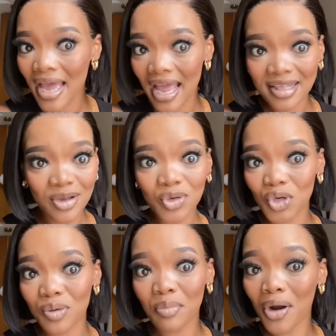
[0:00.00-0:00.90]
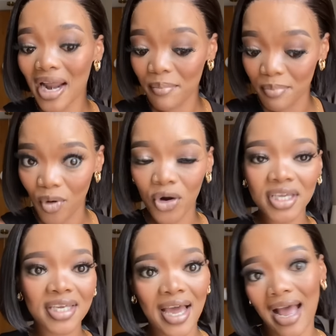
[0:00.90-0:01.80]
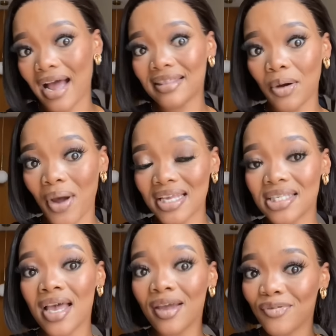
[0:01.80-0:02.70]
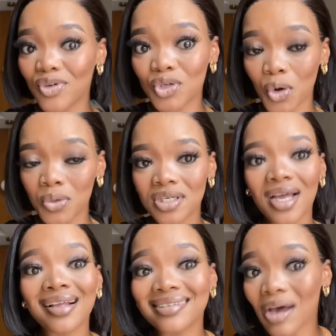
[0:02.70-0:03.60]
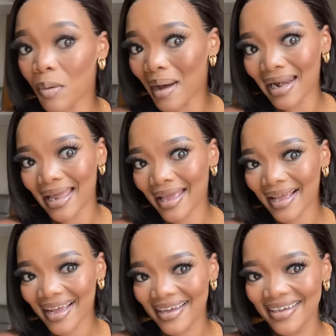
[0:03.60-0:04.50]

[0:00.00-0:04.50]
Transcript: And then we're going to be more here. Otherwise, if you don't, zaubalek.